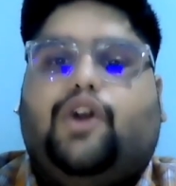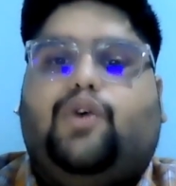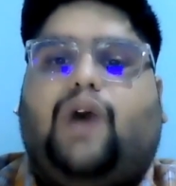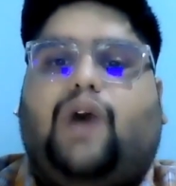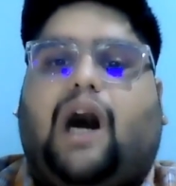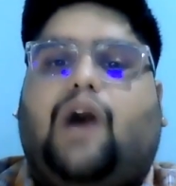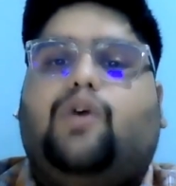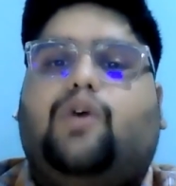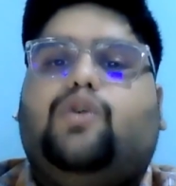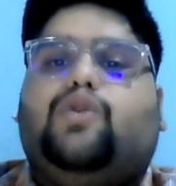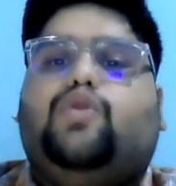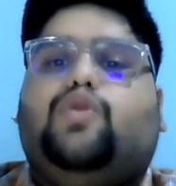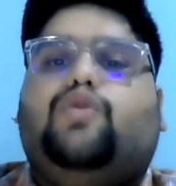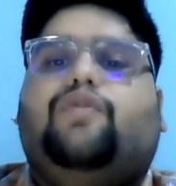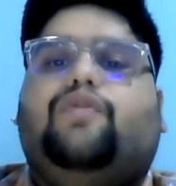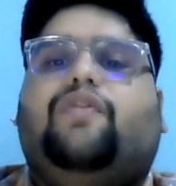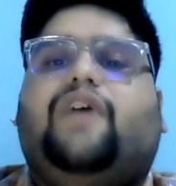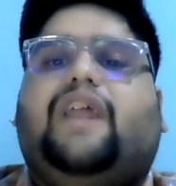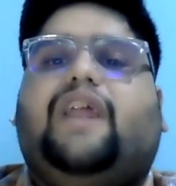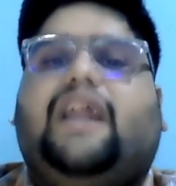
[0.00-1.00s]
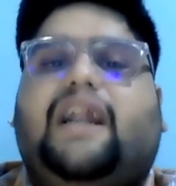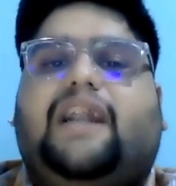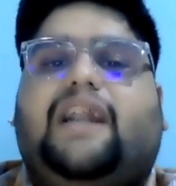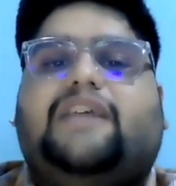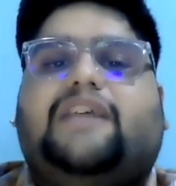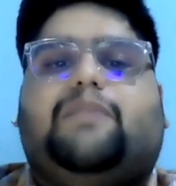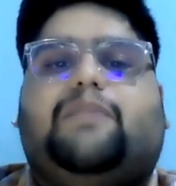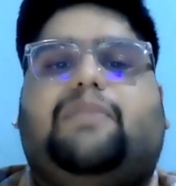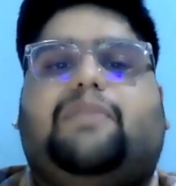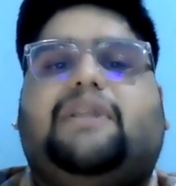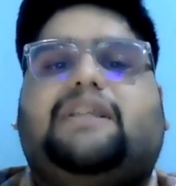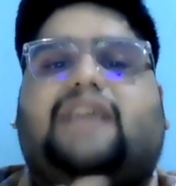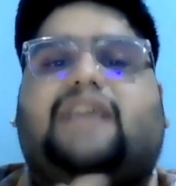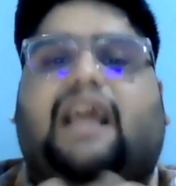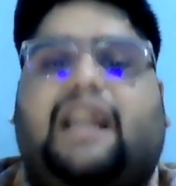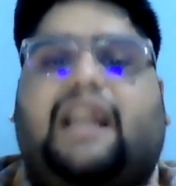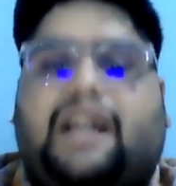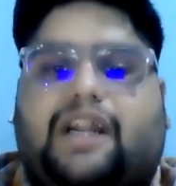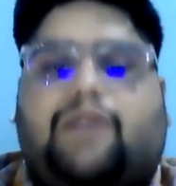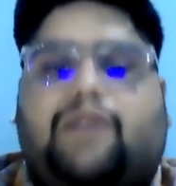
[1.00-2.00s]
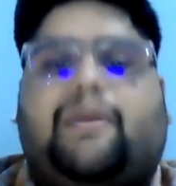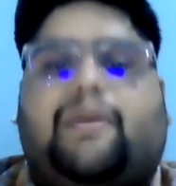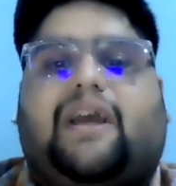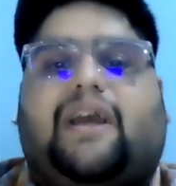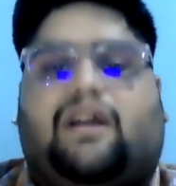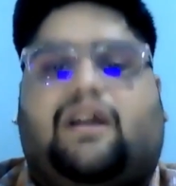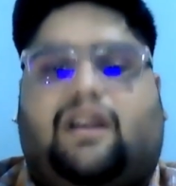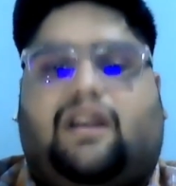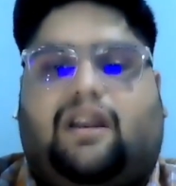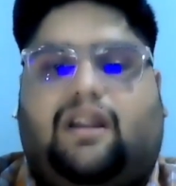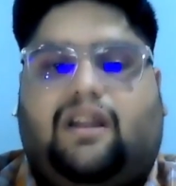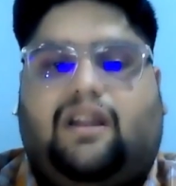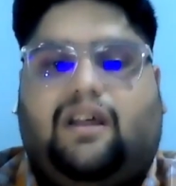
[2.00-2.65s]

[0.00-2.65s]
to how two varied disciplines can intermingle.